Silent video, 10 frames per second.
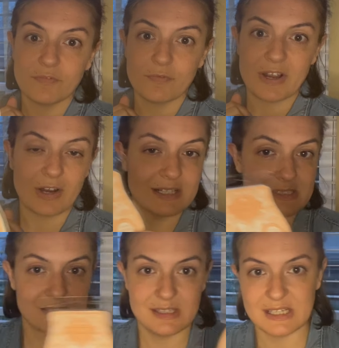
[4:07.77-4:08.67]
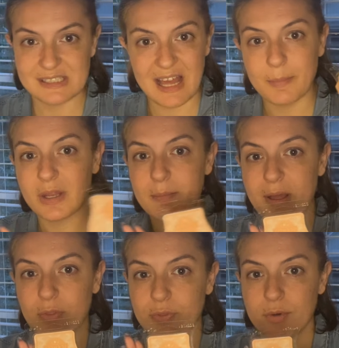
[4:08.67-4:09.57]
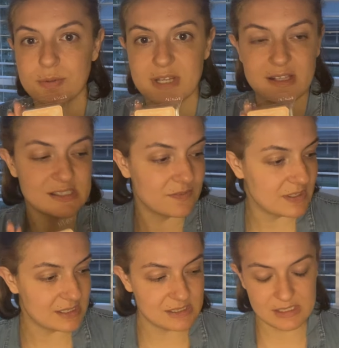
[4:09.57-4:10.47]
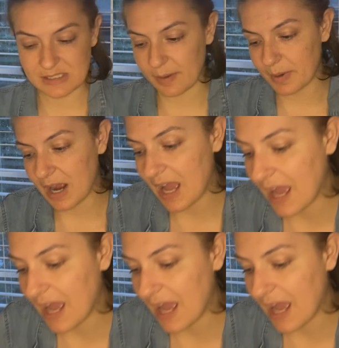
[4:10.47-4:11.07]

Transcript: fragrance. This, I'm gonna melt through tons of this summer. I